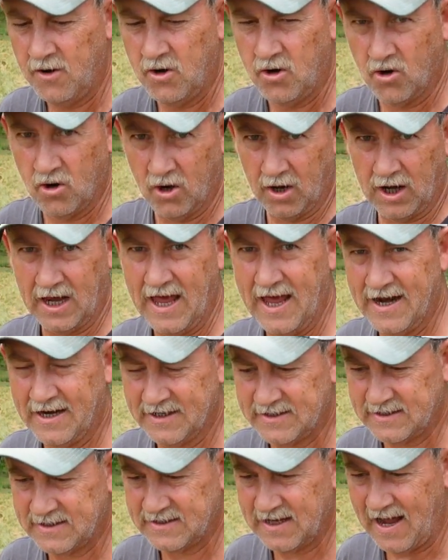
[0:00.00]
or a
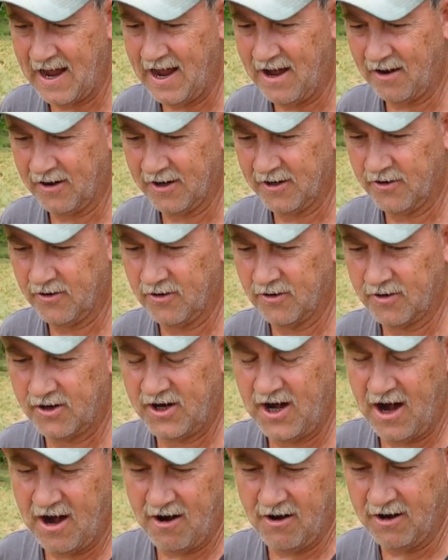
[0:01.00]
lettuce salad or a
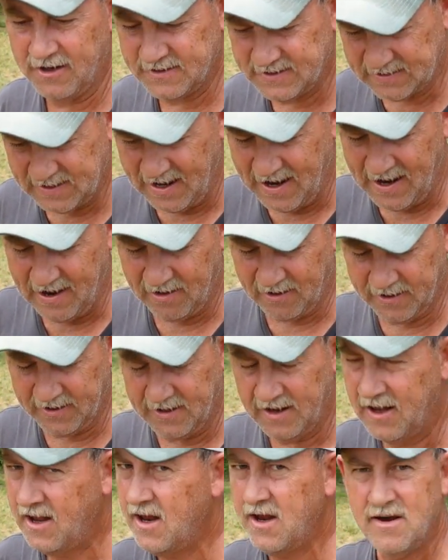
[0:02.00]
carrot
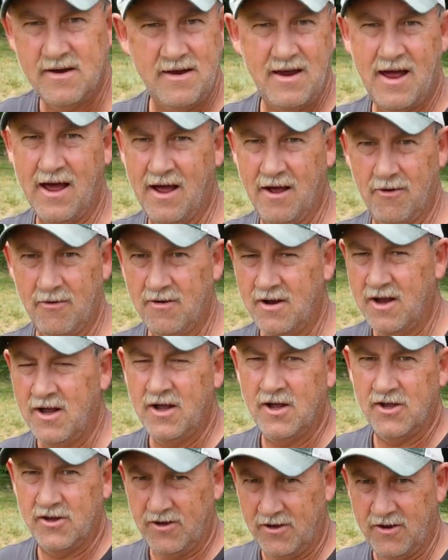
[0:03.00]
salad? No,
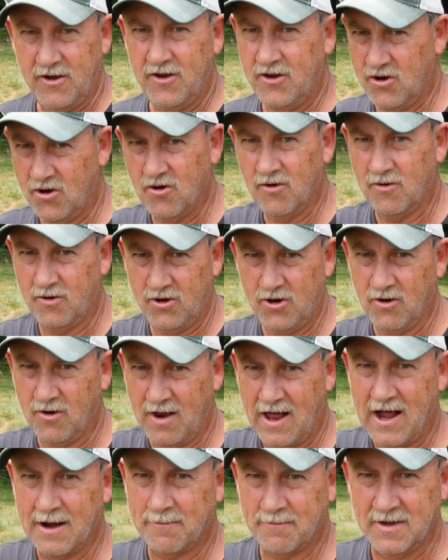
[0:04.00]
you're
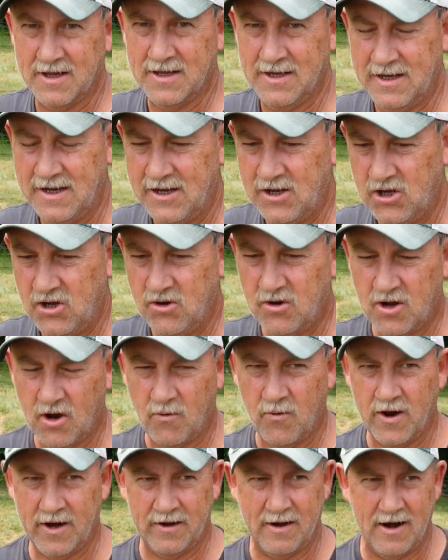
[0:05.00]
like me. You
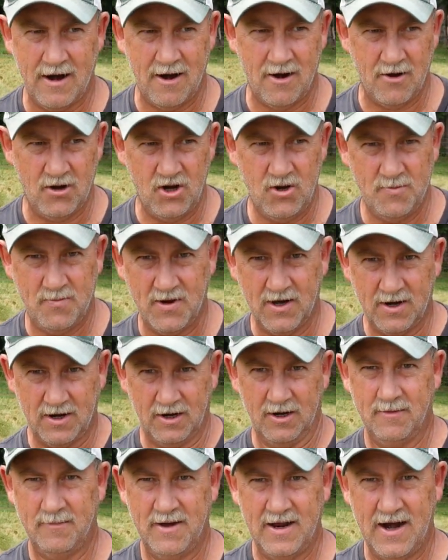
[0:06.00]
go in there and you put a
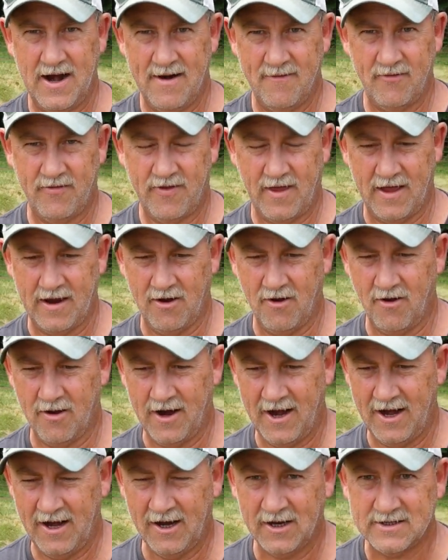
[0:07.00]
little bit of everything on
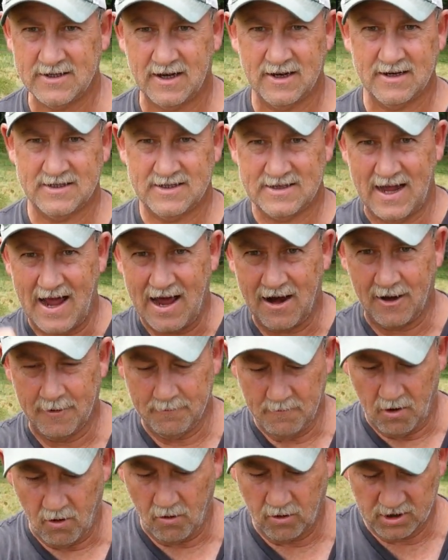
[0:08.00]
it. It looks like a
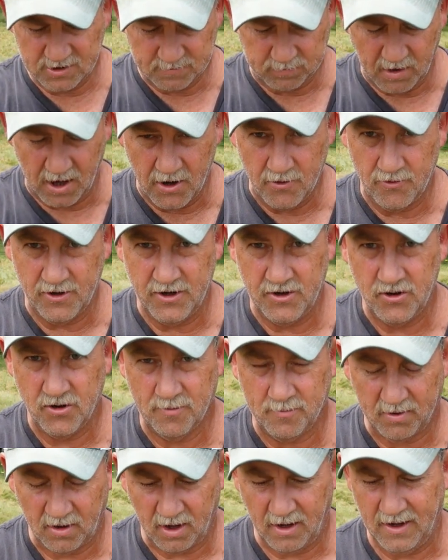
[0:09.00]
salad bar exploded in your
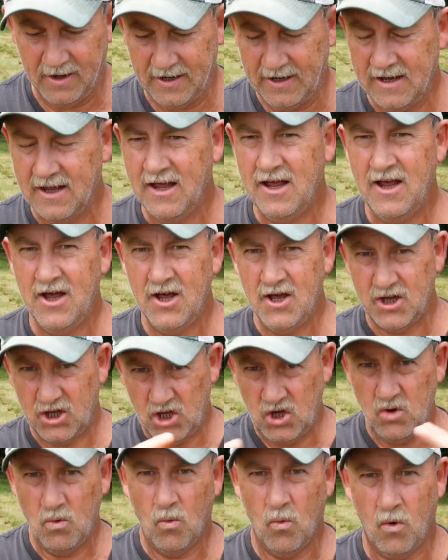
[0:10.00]
plate.
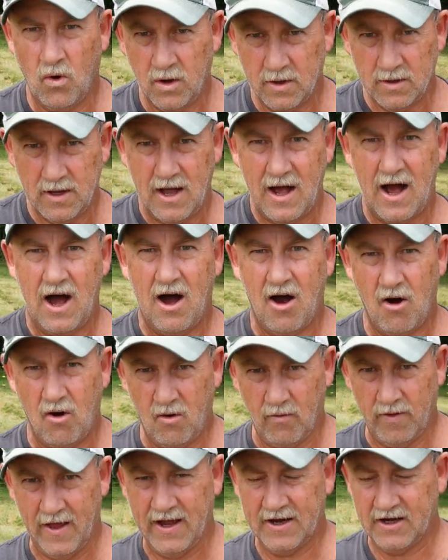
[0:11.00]
You want
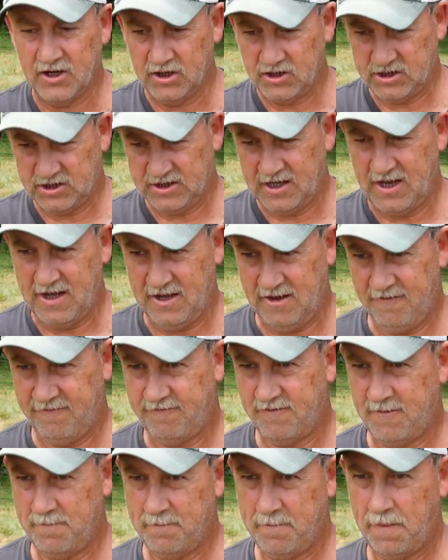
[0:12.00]
all that good
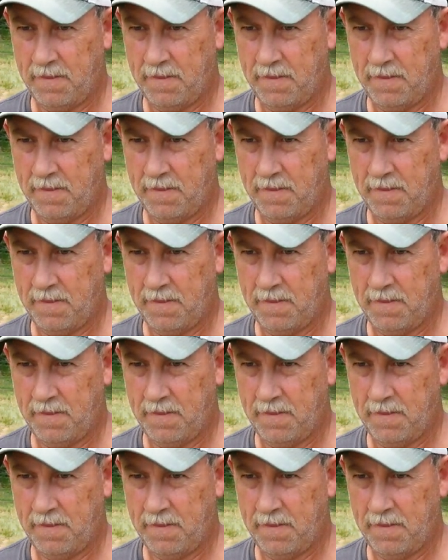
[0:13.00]
stuff.